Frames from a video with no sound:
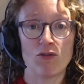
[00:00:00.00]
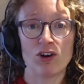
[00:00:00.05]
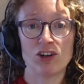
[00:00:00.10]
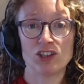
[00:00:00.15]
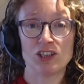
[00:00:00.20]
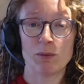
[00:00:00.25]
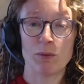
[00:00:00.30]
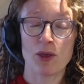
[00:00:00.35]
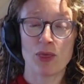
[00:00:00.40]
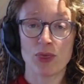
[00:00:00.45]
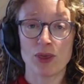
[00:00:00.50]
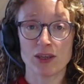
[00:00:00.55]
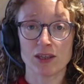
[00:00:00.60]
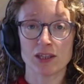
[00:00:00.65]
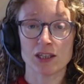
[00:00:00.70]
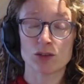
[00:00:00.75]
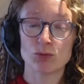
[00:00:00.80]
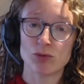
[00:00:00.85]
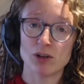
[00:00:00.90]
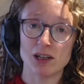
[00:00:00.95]
friendship, I
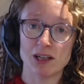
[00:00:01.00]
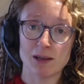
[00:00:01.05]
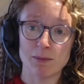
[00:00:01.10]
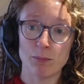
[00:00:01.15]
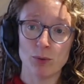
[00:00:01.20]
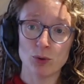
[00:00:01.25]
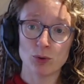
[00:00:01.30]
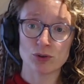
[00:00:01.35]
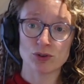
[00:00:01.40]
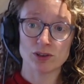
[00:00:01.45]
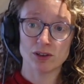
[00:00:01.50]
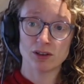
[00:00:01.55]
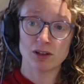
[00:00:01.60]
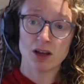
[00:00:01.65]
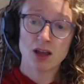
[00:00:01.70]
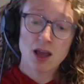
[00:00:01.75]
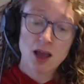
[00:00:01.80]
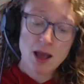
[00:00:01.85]
think, is really important.